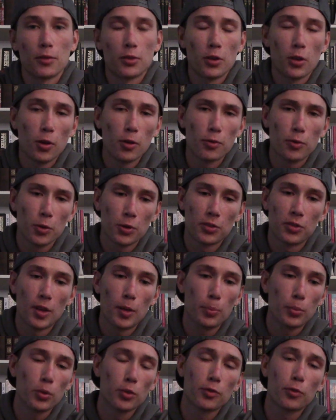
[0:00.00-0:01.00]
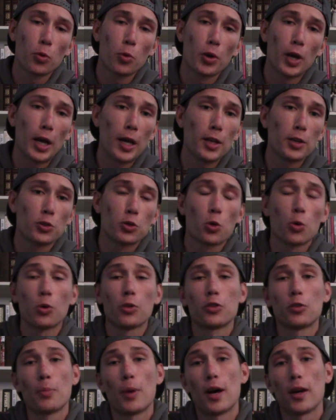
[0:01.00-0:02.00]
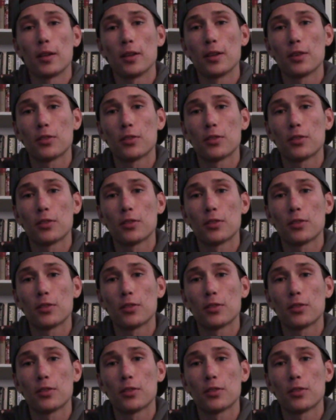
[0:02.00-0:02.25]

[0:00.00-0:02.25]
So for example, for a tourist spot,